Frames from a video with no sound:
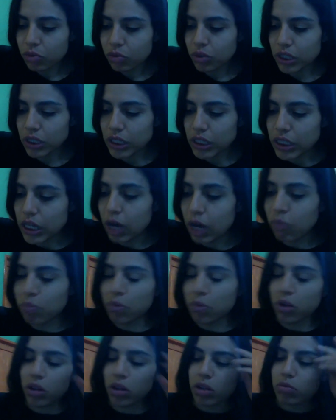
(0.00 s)
For
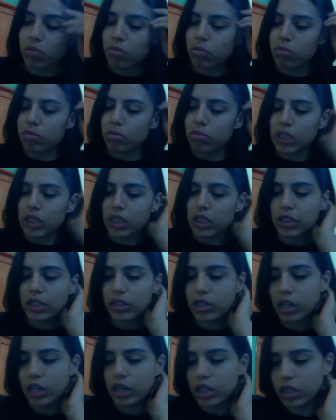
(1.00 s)
example, the
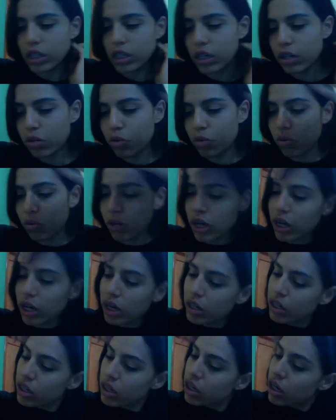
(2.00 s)
standard
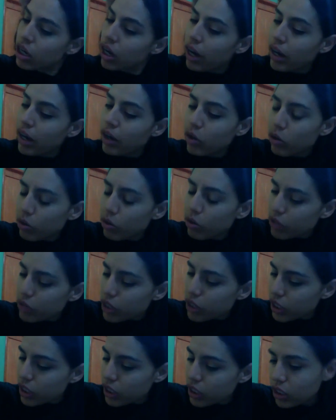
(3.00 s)
was I
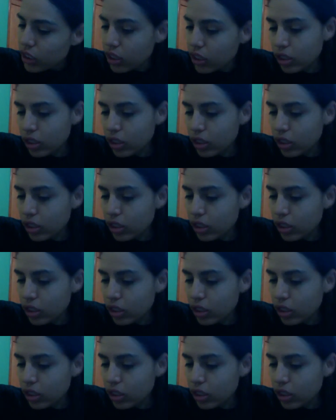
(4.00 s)
covered